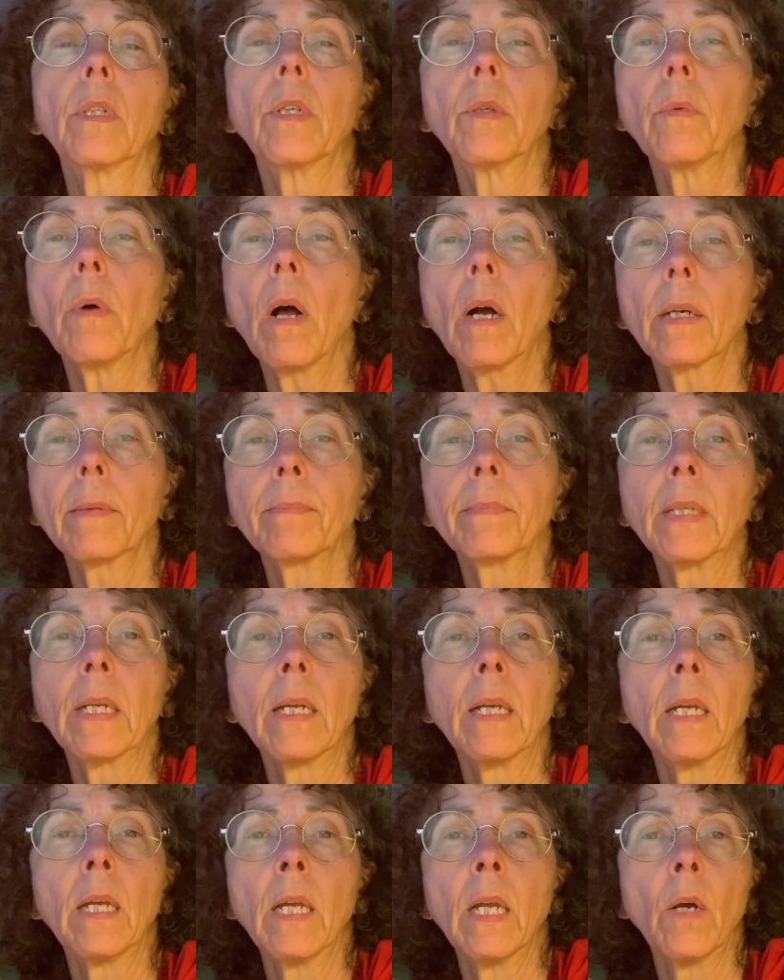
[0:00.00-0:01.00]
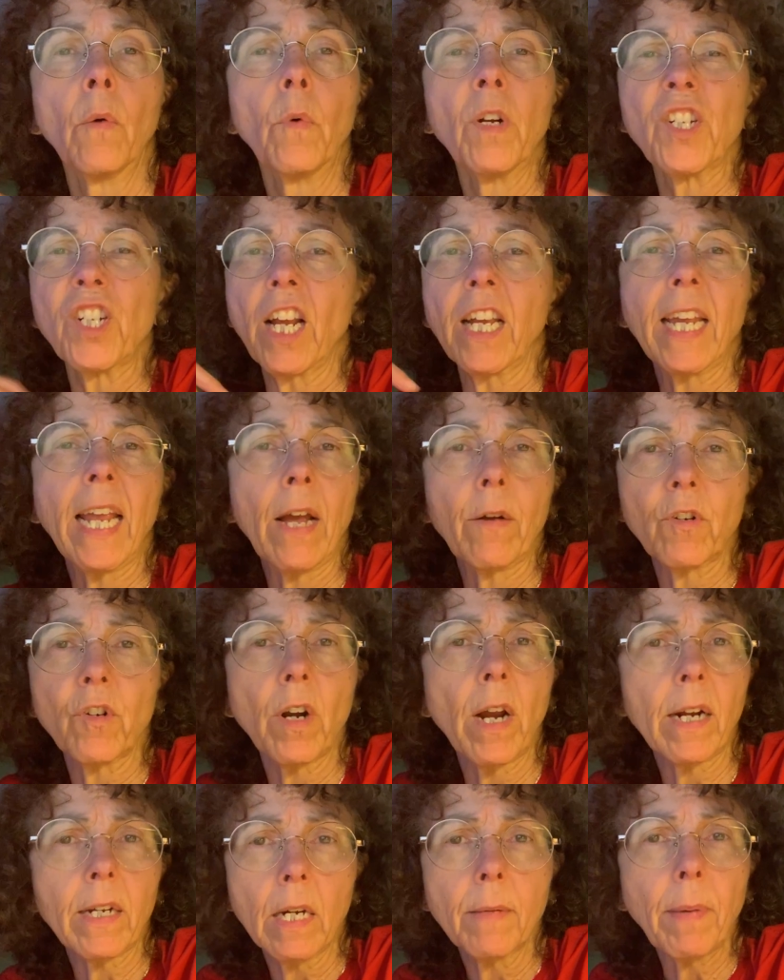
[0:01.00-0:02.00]
a good walk, which I
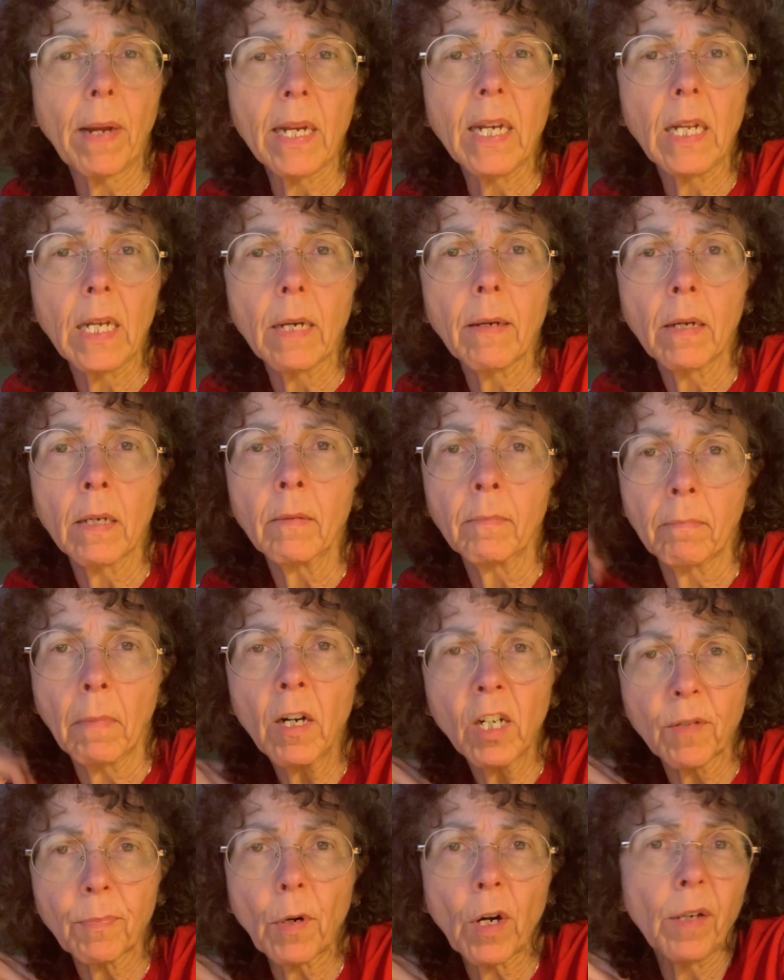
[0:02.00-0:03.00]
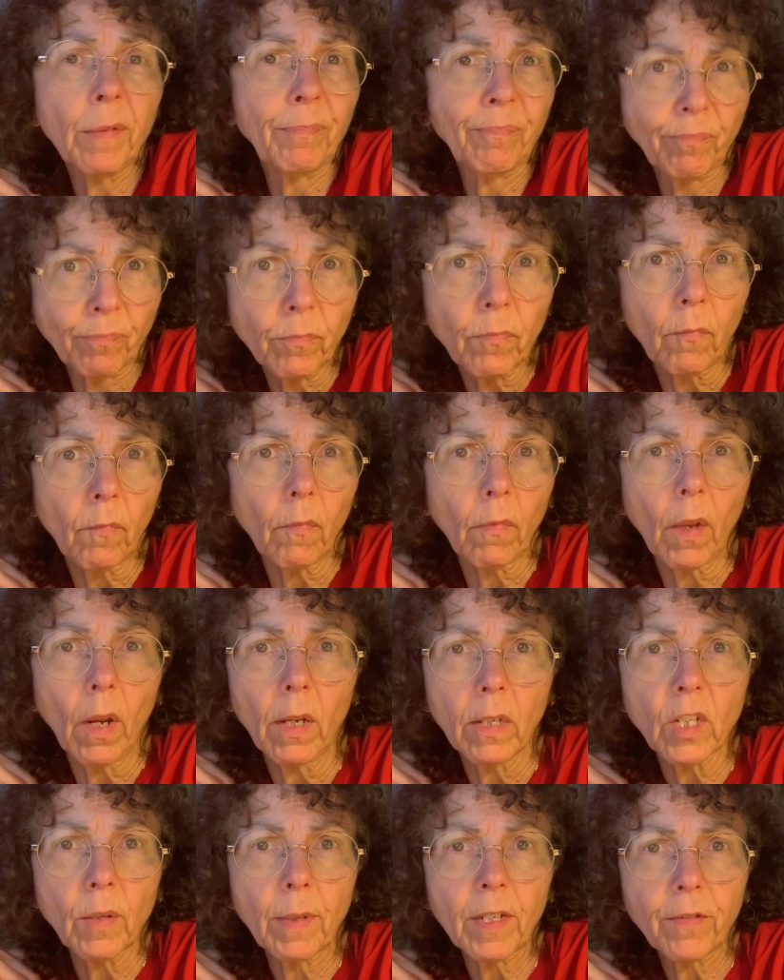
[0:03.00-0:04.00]
counteracted by eating a Mars bar.
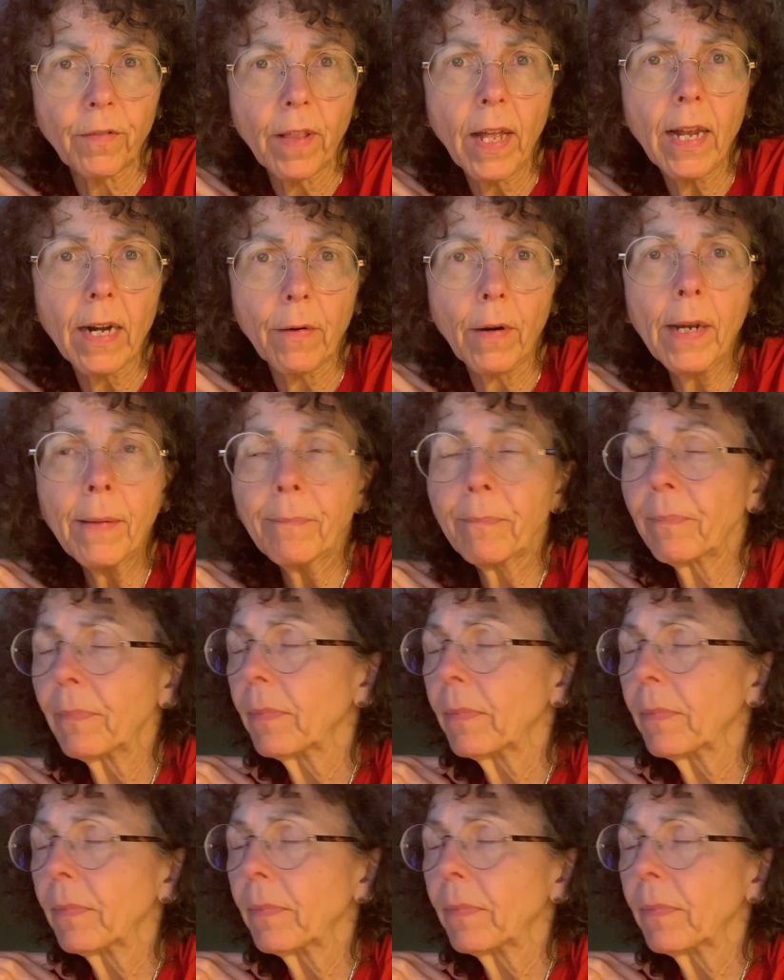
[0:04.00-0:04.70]
So much for that, right?